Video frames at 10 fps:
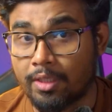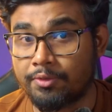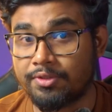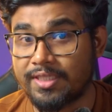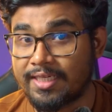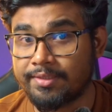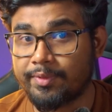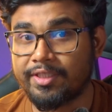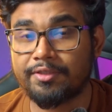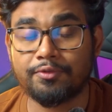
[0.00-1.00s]
can use
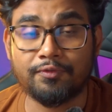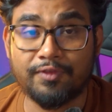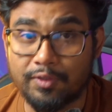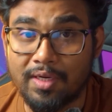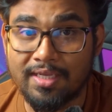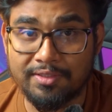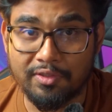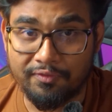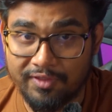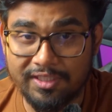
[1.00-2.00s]
ChatGPT to visualize
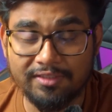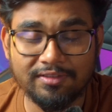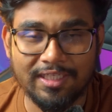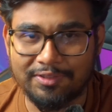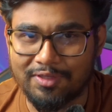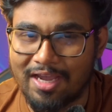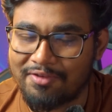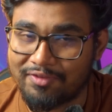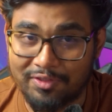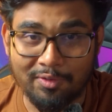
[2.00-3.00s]
your vision that you
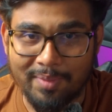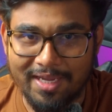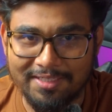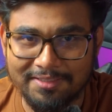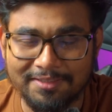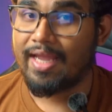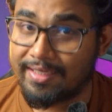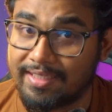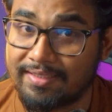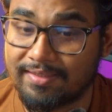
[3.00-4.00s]
have in your mind.
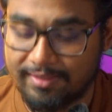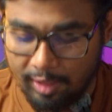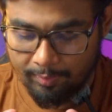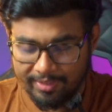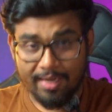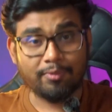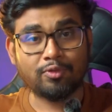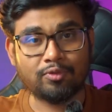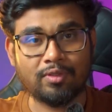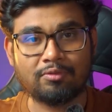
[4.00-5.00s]
And yes, there will be time
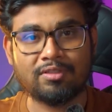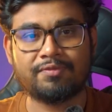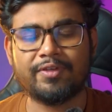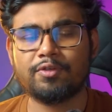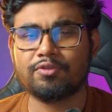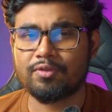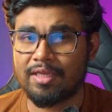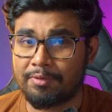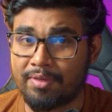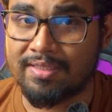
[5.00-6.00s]
code throughout this video so
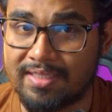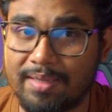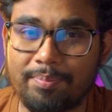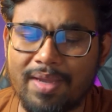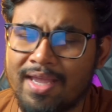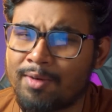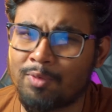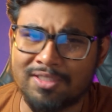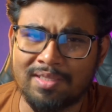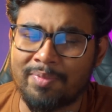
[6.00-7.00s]
that you can skip and
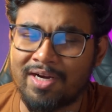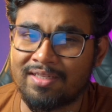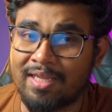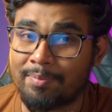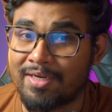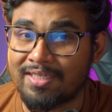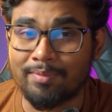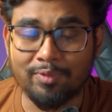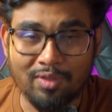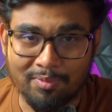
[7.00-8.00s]
watch the part that might
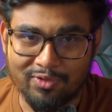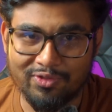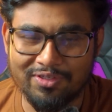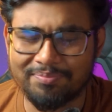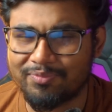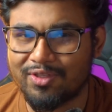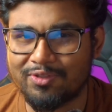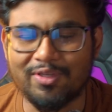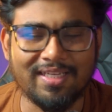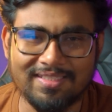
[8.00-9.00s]
help you the most.
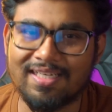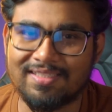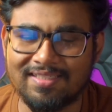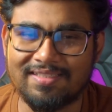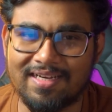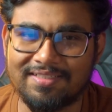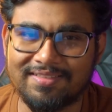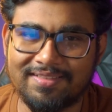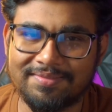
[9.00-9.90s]
So yes, let's get started.